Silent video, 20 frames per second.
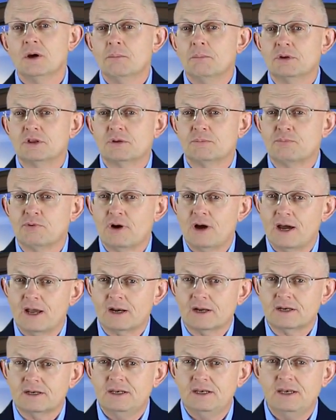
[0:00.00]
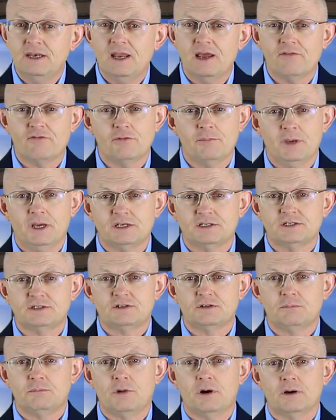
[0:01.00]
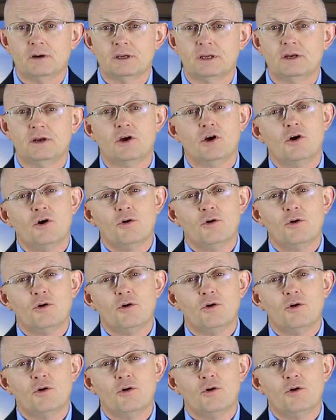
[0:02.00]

but the product never makes it to market